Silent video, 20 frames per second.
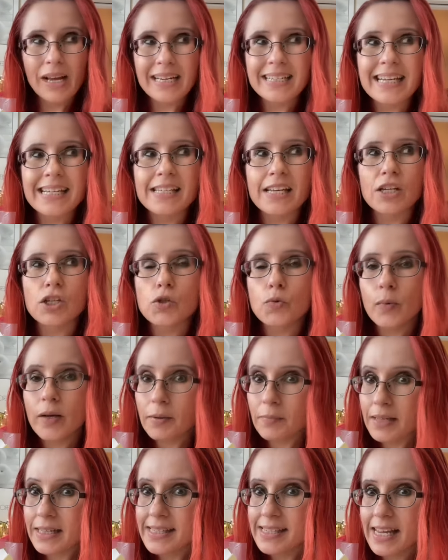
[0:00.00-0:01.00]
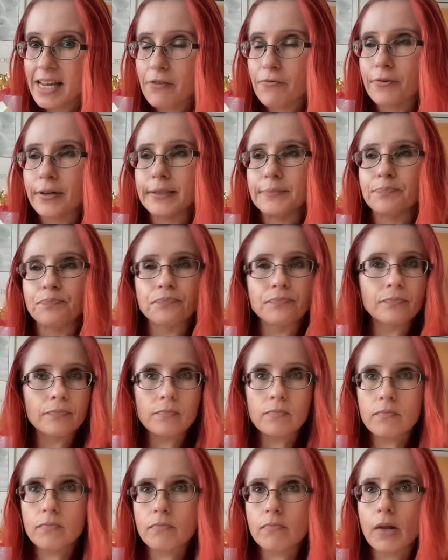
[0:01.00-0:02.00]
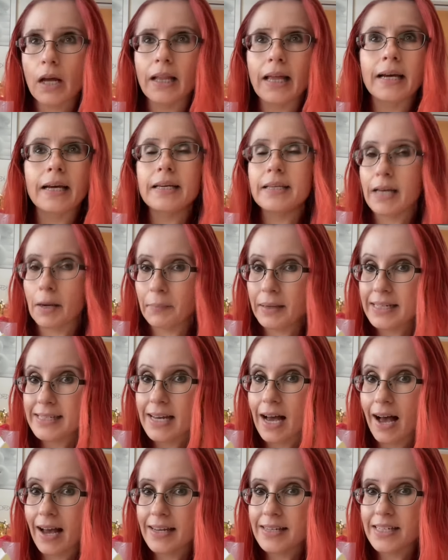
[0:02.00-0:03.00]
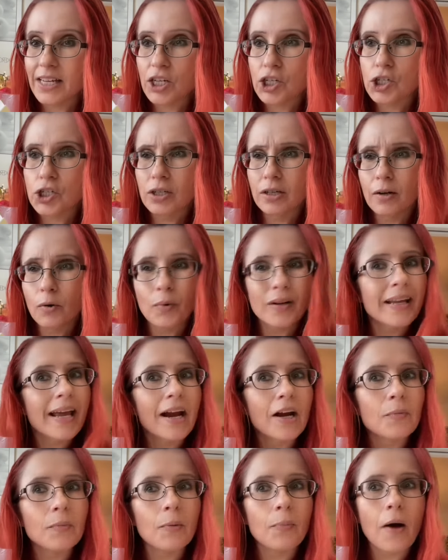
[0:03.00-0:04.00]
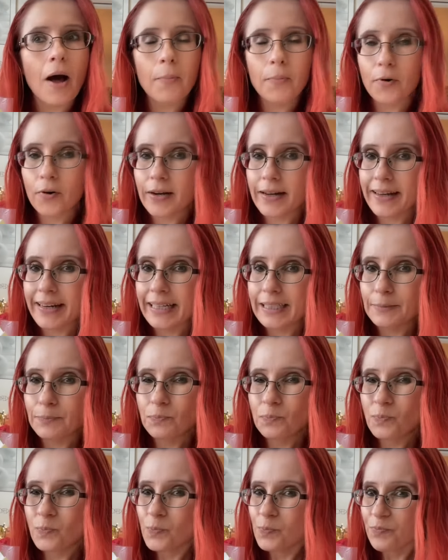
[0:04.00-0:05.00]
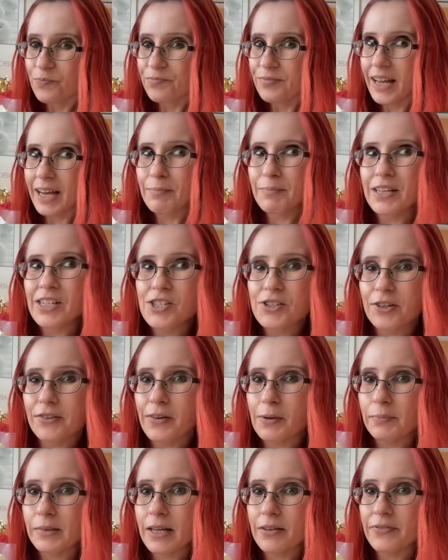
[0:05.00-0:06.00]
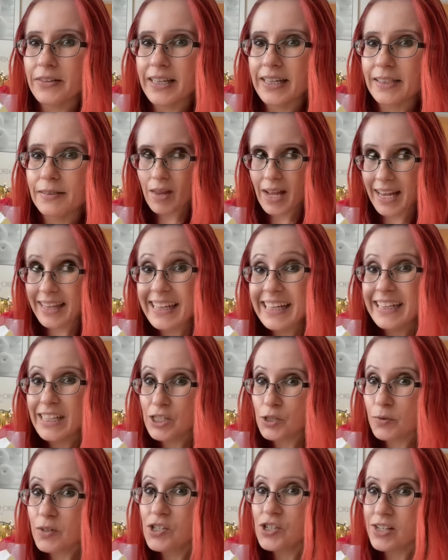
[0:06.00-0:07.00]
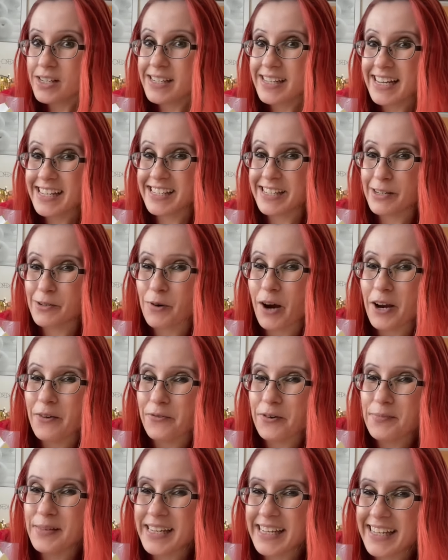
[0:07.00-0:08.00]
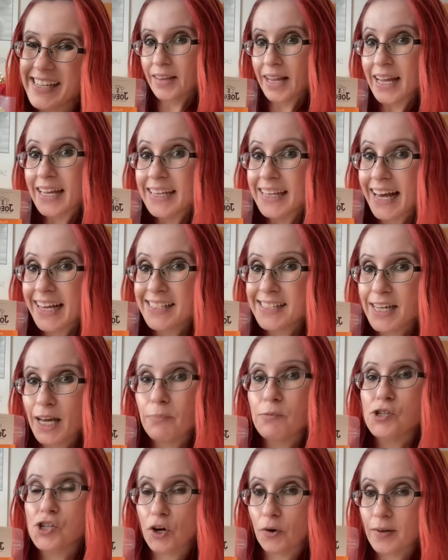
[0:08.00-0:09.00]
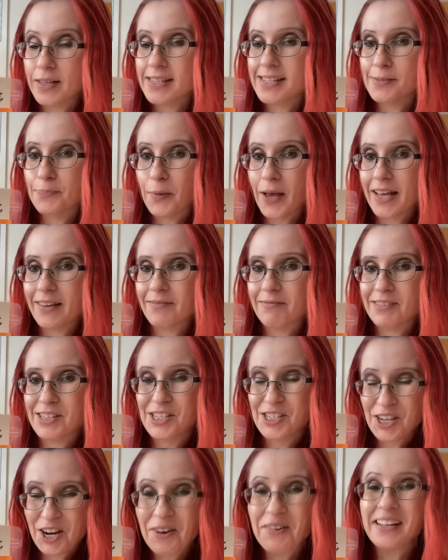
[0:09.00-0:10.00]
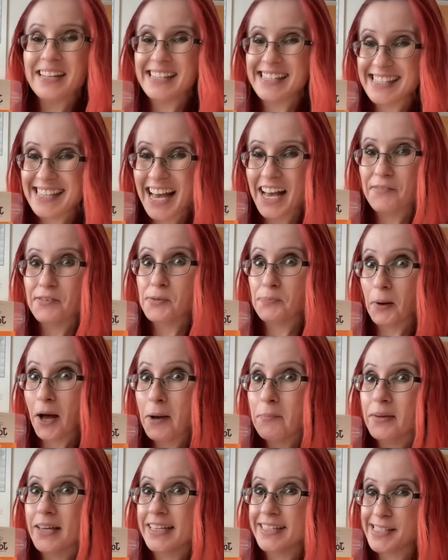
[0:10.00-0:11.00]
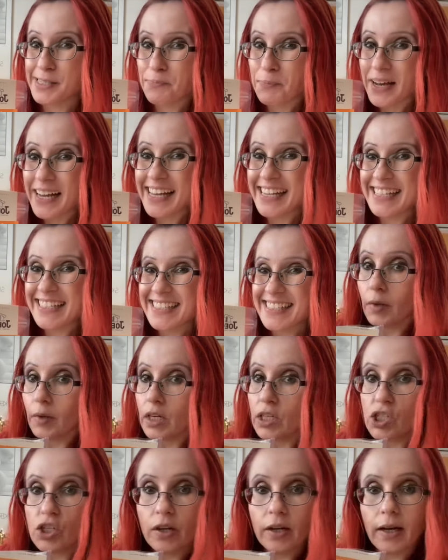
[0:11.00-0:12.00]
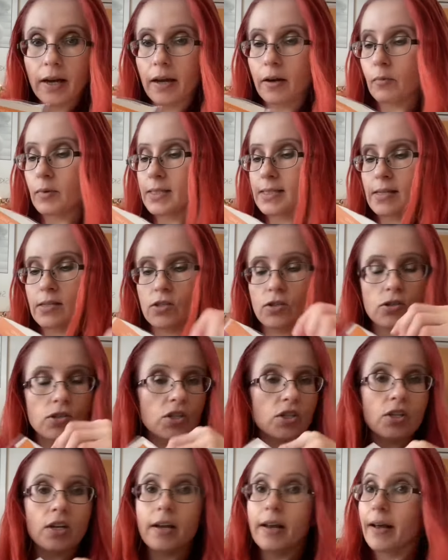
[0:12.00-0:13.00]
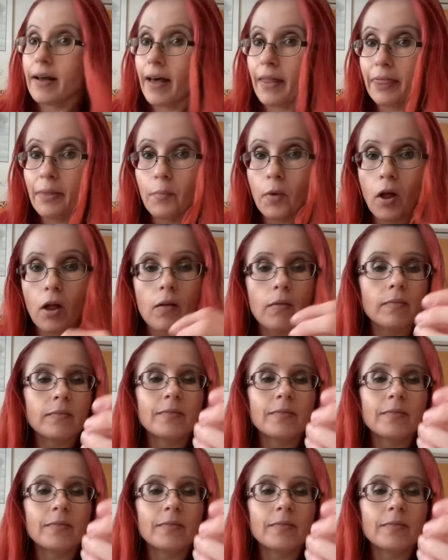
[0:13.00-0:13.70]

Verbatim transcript: it tastes like sweet meat savory like a yummy Thai dish with caramel popcorn in it. I'm not sure if I'm loving it. I think this one's just nice to try for me. Next up, Joe and, Spe Joe and Seph's Pumpkin Spice. Just gonna cut it with scissors, just gonna cut them all.